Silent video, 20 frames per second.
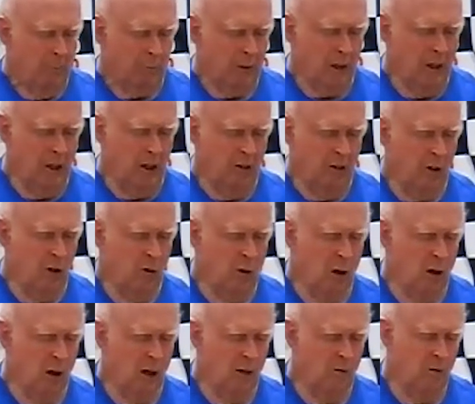And if you
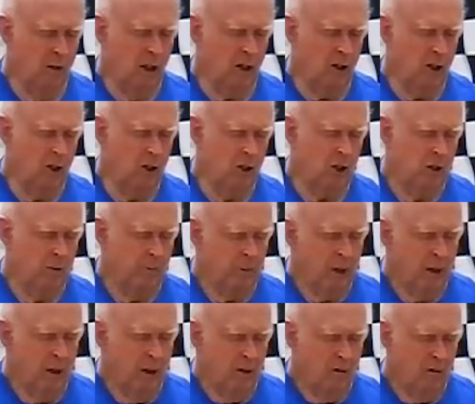are a vintage
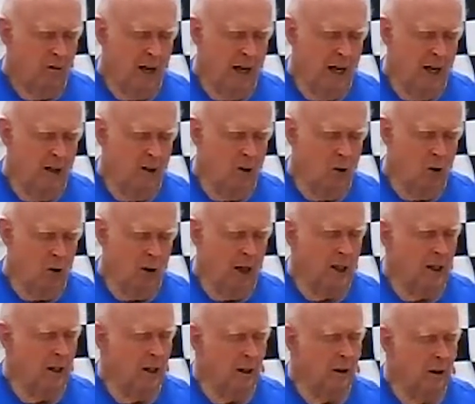fan or
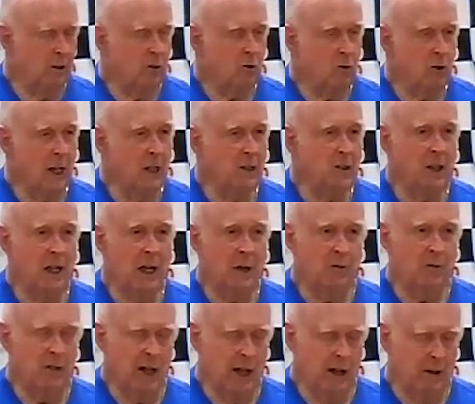a uh, Trans Am
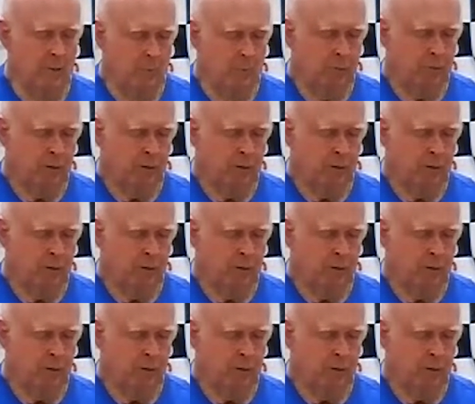fan,